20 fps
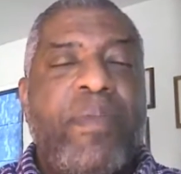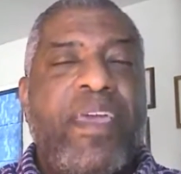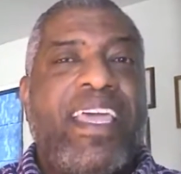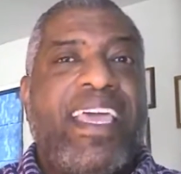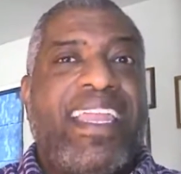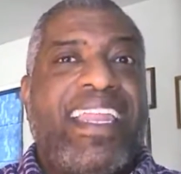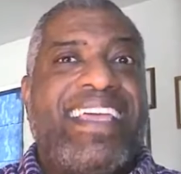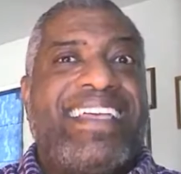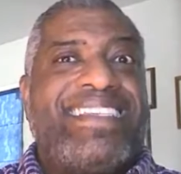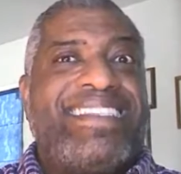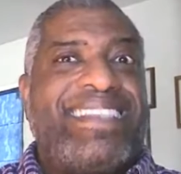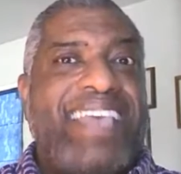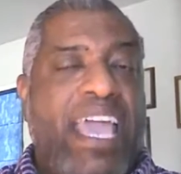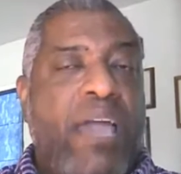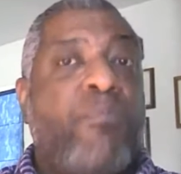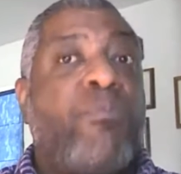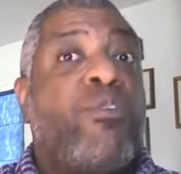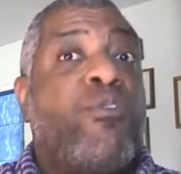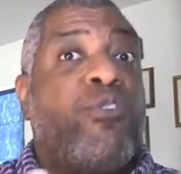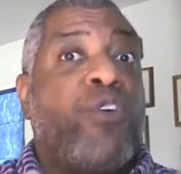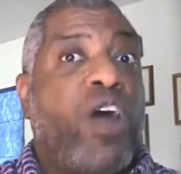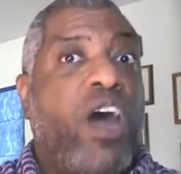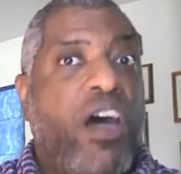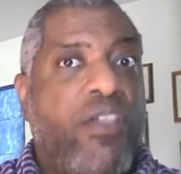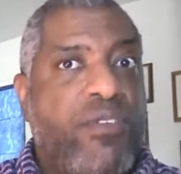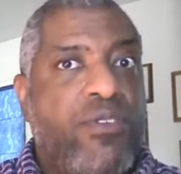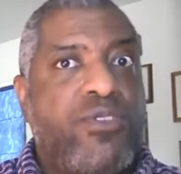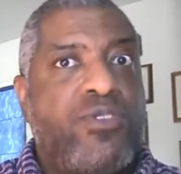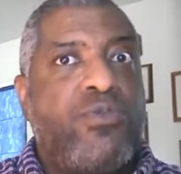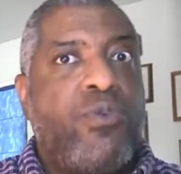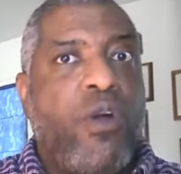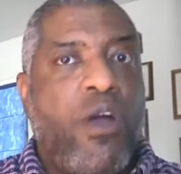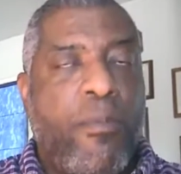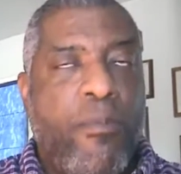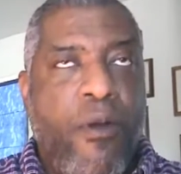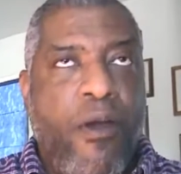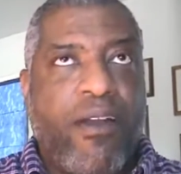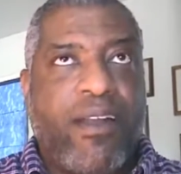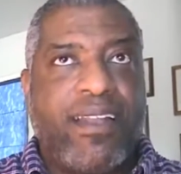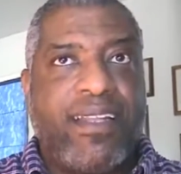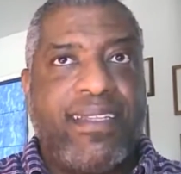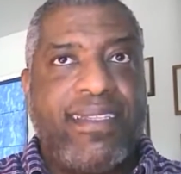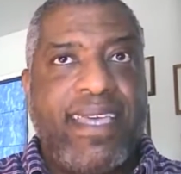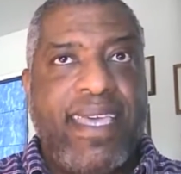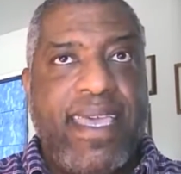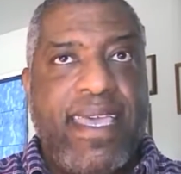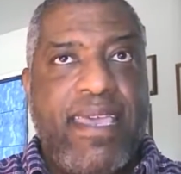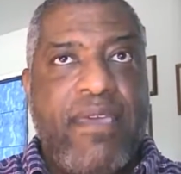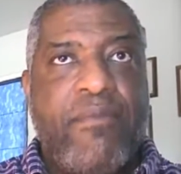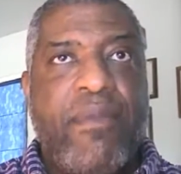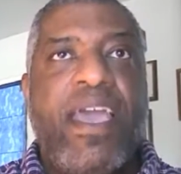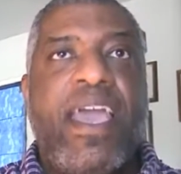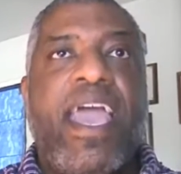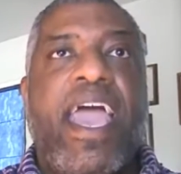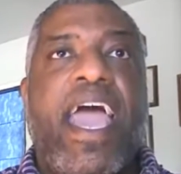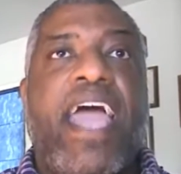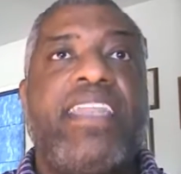being an example for others who are part of the team,